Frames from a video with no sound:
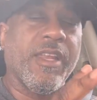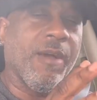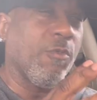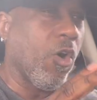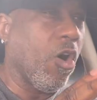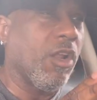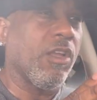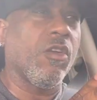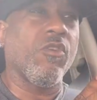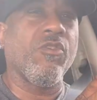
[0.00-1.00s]
I'm
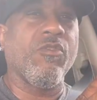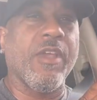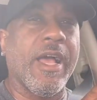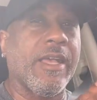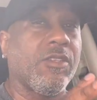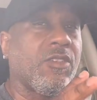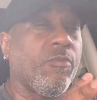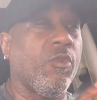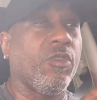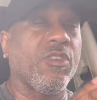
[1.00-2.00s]
calling on you guys to
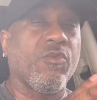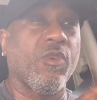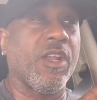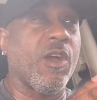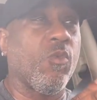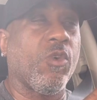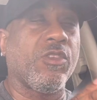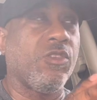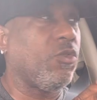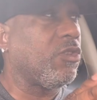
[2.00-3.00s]
support this. What I
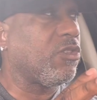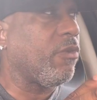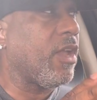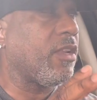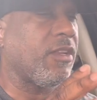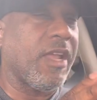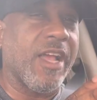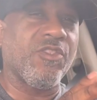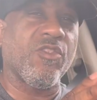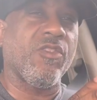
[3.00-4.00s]
want to do is create a
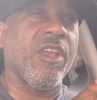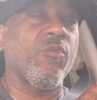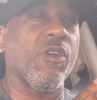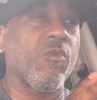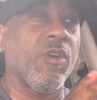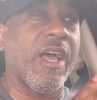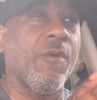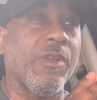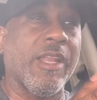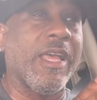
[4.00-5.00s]
national network. What I
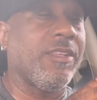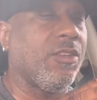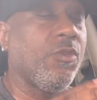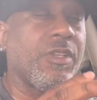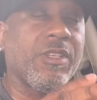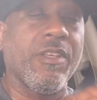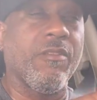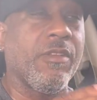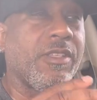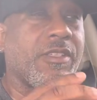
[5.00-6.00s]
would like to do is
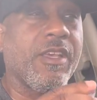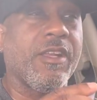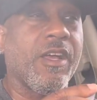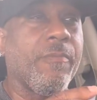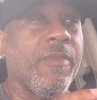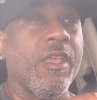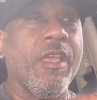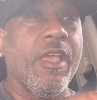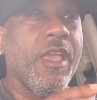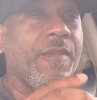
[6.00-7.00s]
literally set up
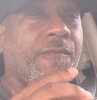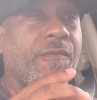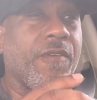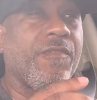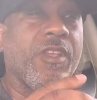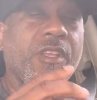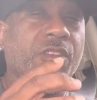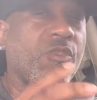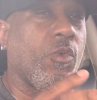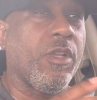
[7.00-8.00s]
a 15
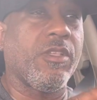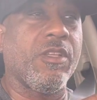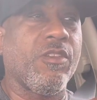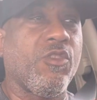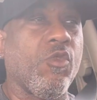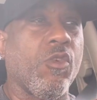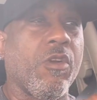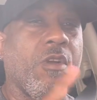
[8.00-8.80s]
to 20 city tour